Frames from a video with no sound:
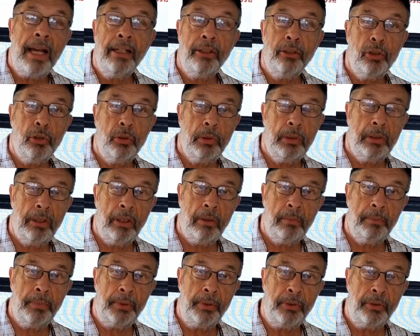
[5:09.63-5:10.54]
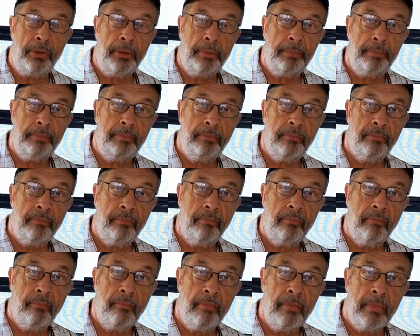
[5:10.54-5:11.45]
actual numbers.
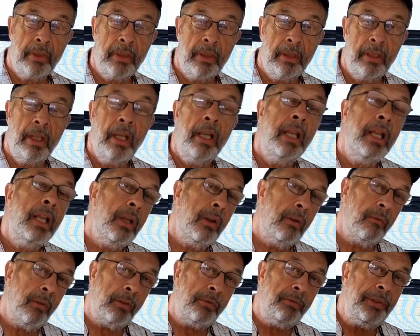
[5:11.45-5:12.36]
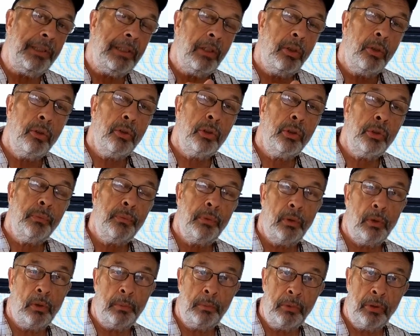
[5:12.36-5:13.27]
What we learned
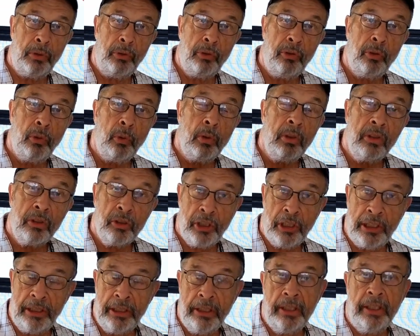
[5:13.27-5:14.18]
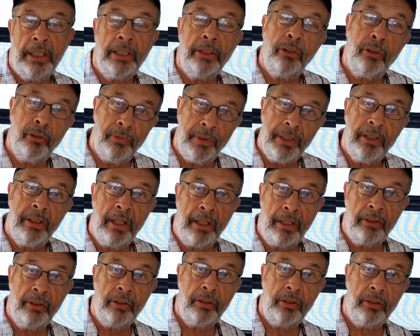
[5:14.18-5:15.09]
from the solar generators we
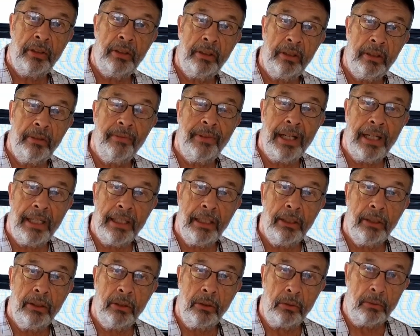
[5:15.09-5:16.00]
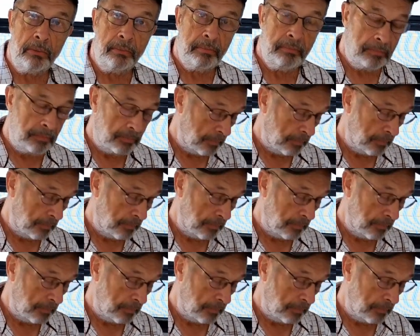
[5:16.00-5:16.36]
tested a while ago.